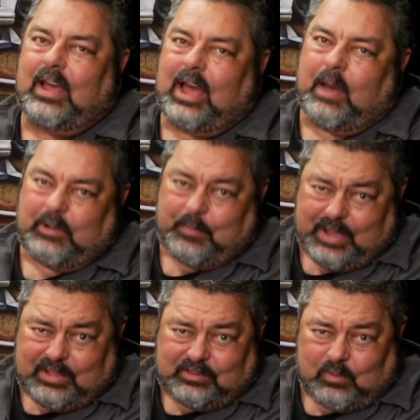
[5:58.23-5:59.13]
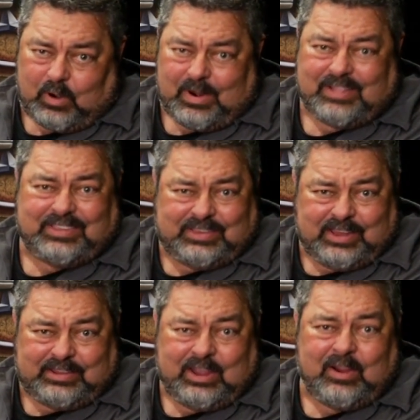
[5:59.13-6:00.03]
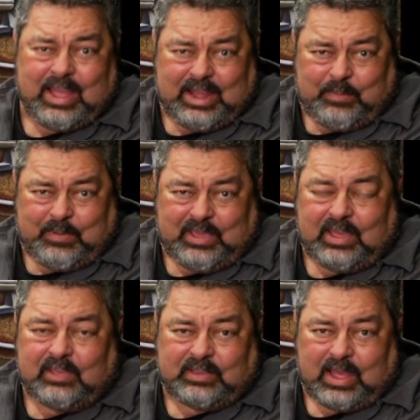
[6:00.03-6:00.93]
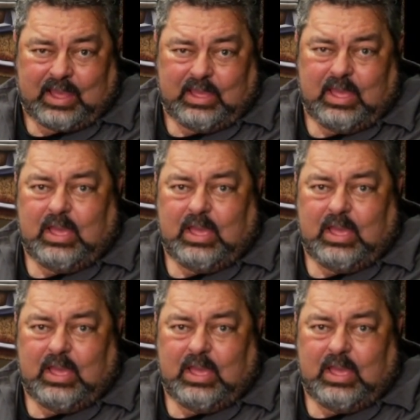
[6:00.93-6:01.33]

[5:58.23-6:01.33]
I'm going to paint somewhere around 60 or 80 psi.